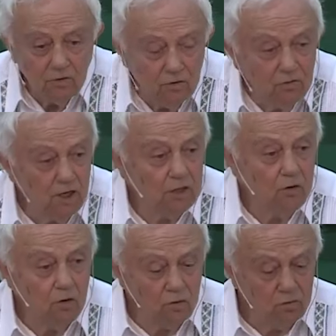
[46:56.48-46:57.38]
you can
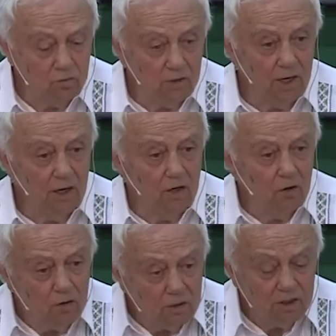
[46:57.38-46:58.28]
go
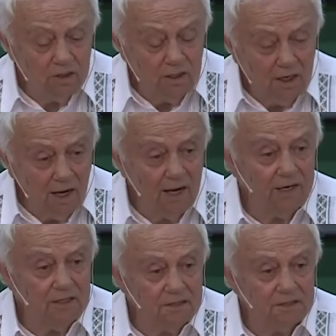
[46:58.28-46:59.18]
along the
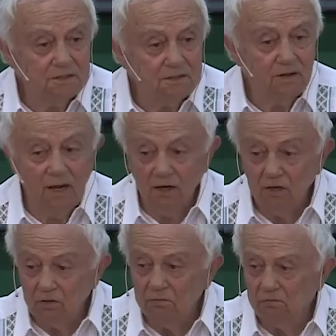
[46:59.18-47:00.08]
lines, and
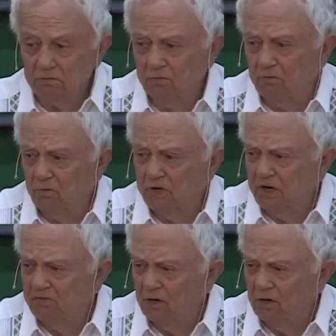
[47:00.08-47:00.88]
you, we have a